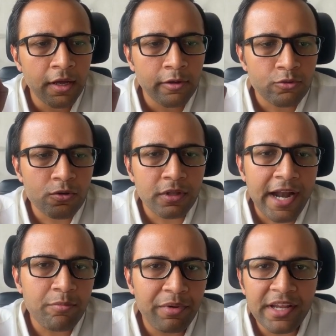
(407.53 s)
So
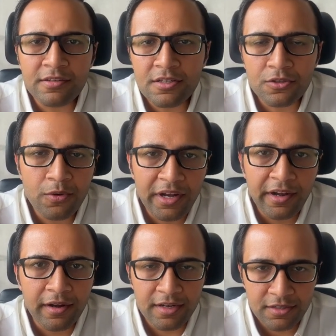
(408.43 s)
that brings us to an
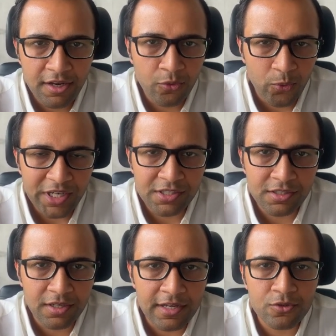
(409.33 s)
interesting
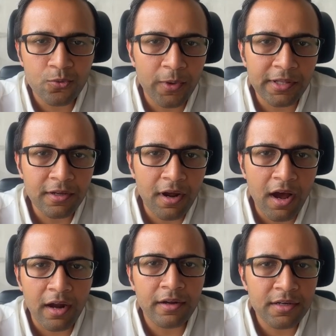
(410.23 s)
question as to whether
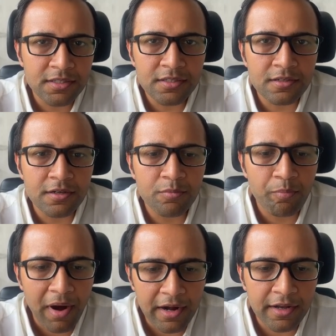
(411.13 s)
unregistered
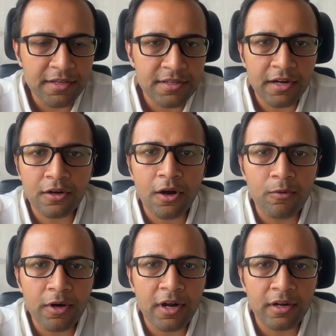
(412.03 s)
parties are
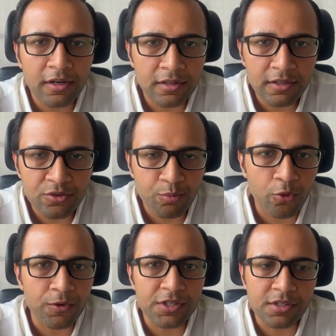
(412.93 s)
covered under this
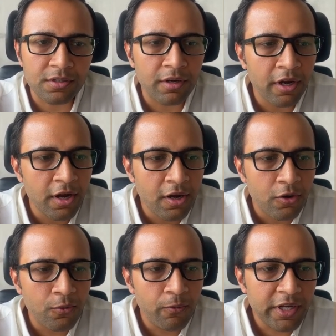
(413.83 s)
provision.
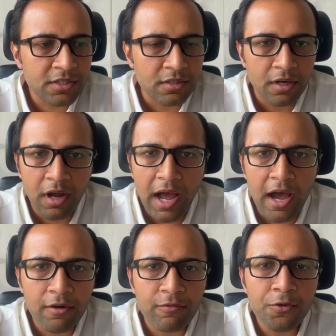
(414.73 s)
To which
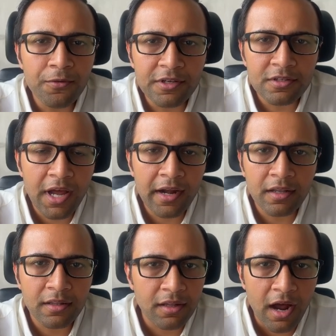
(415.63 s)
our view is that
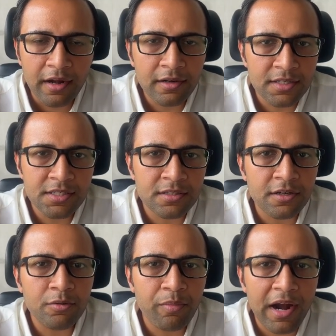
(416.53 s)

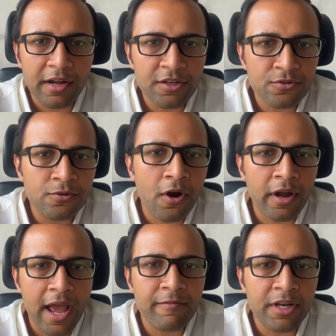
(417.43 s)
unregistered parties do
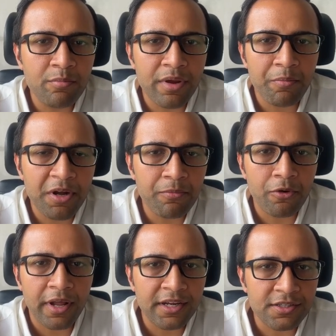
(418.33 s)
not have any payment
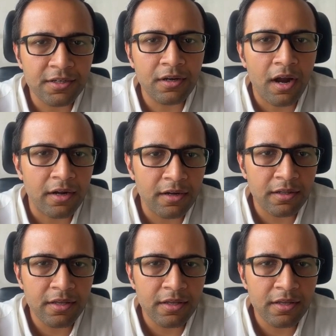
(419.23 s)
protection under the